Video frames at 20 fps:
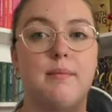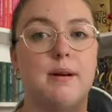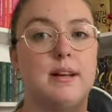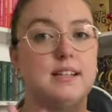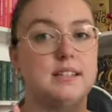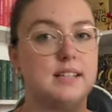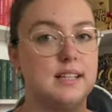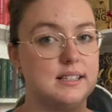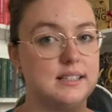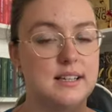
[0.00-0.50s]

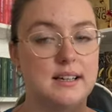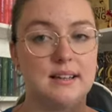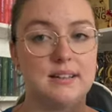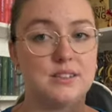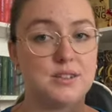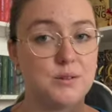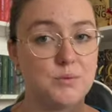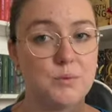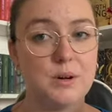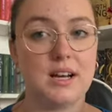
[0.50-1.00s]
But
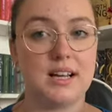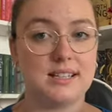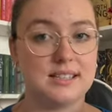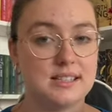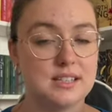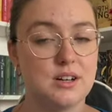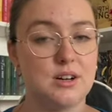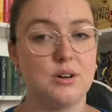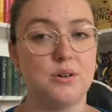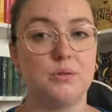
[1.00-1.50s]
will I
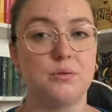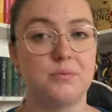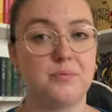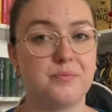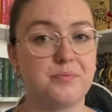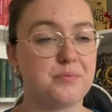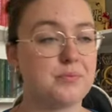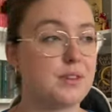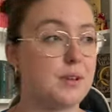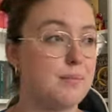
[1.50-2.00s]
still
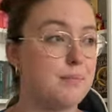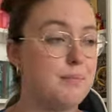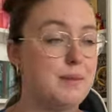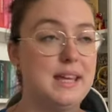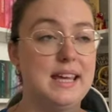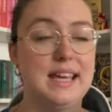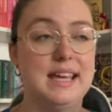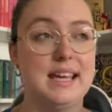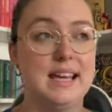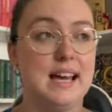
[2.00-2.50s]

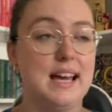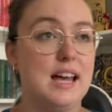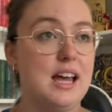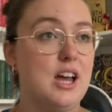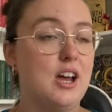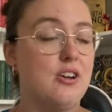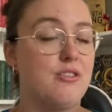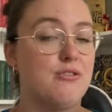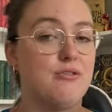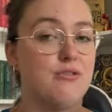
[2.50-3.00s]
be
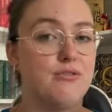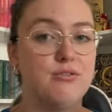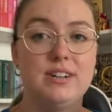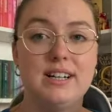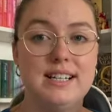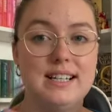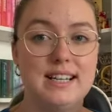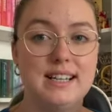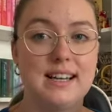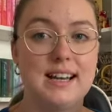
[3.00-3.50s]

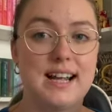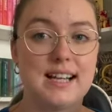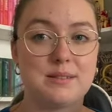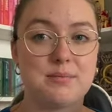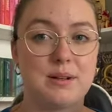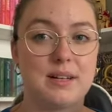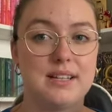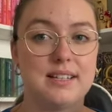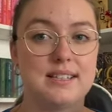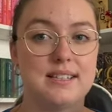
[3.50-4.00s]
reading the next
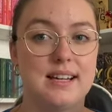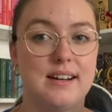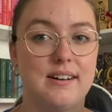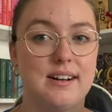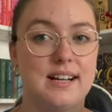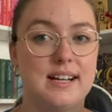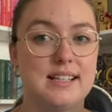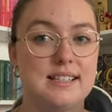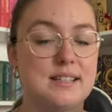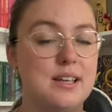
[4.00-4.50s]
book in the
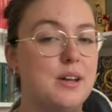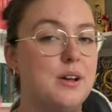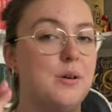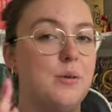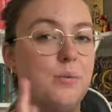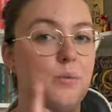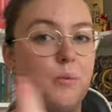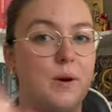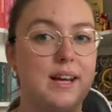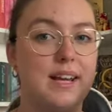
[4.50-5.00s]
series
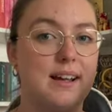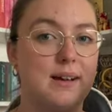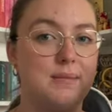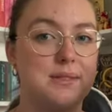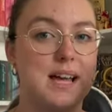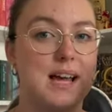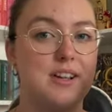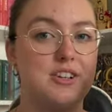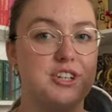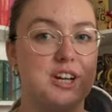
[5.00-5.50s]
when it comes
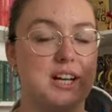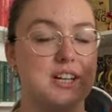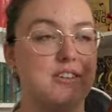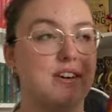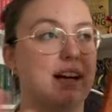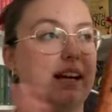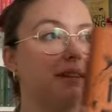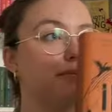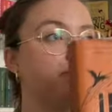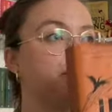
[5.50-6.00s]
out in
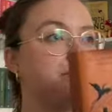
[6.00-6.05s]
January?